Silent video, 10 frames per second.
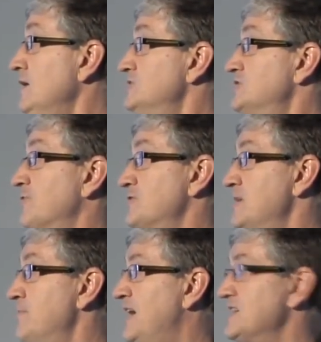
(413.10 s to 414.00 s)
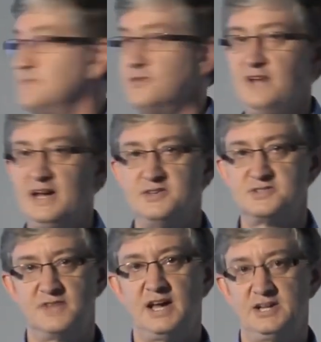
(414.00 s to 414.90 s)
So for some possible values
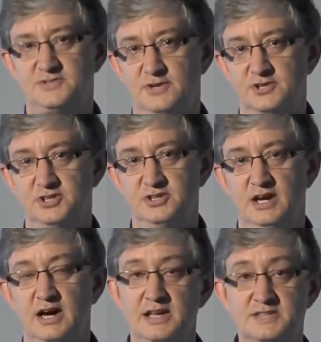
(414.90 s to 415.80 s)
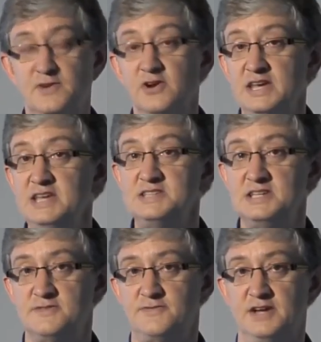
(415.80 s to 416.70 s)
of the hash function, it's very easy
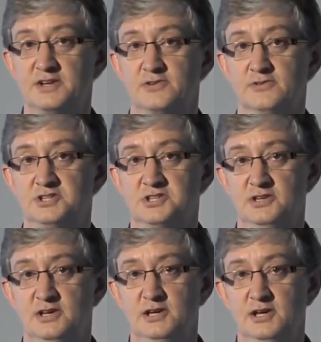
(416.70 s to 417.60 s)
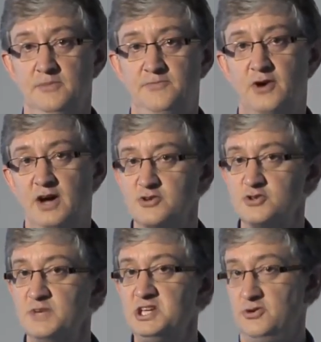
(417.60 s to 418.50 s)
to find a collision. For others,
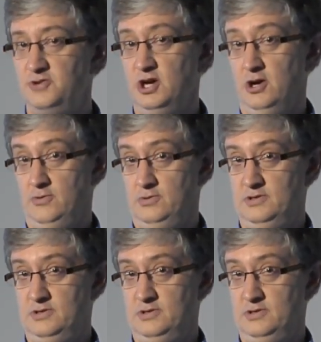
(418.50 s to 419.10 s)
we don't know.